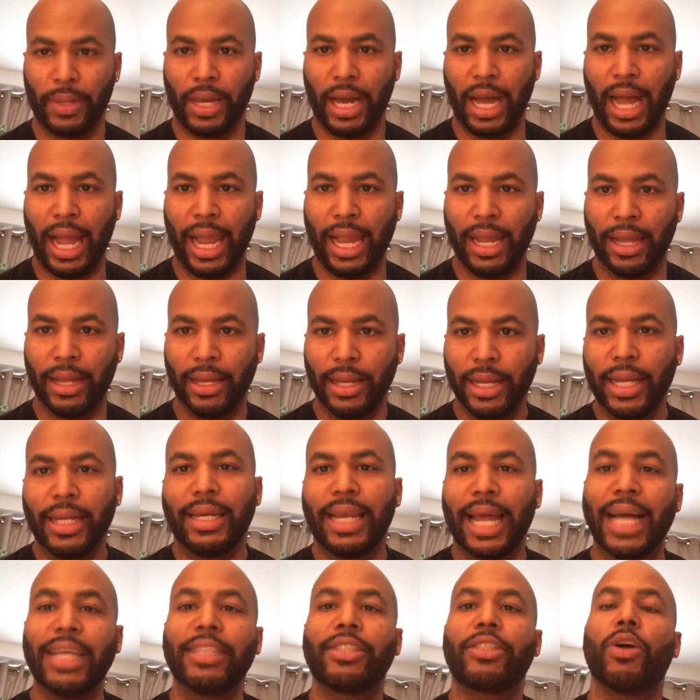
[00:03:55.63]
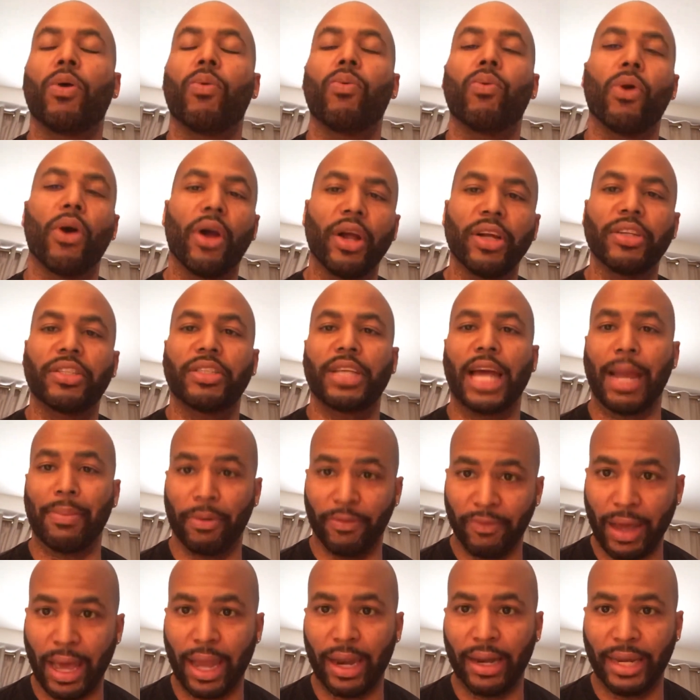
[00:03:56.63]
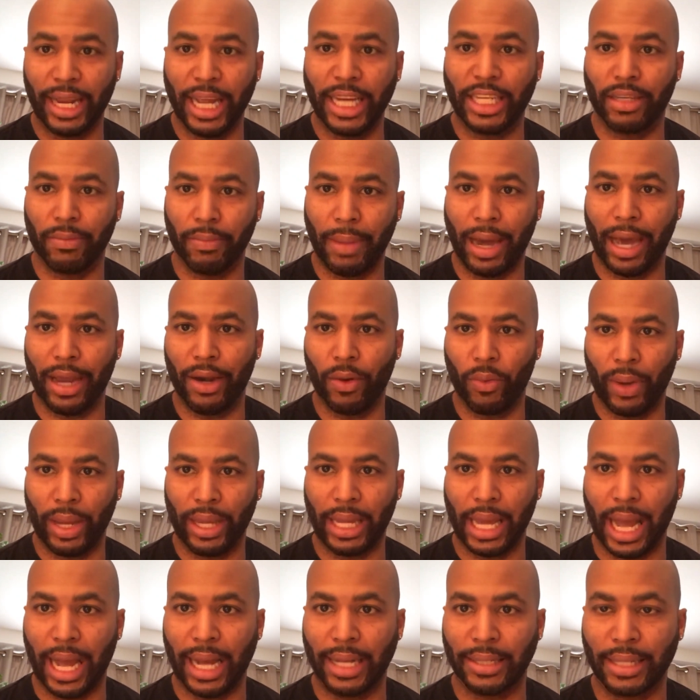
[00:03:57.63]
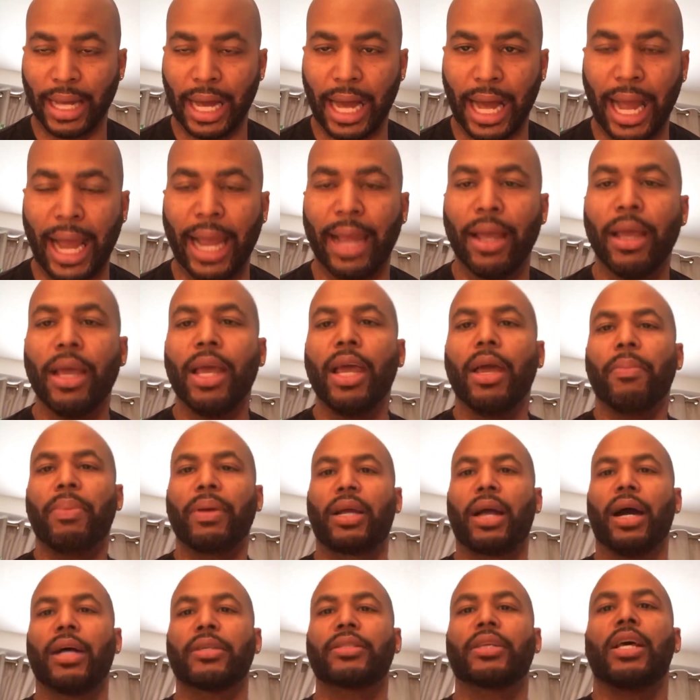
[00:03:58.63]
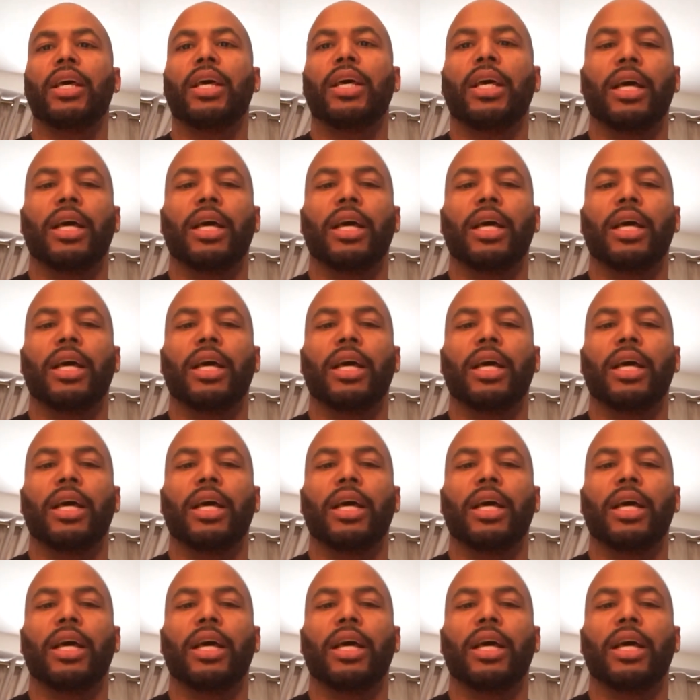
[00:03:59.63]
All right, that's the worst type of validation, by the way, guys. All right, because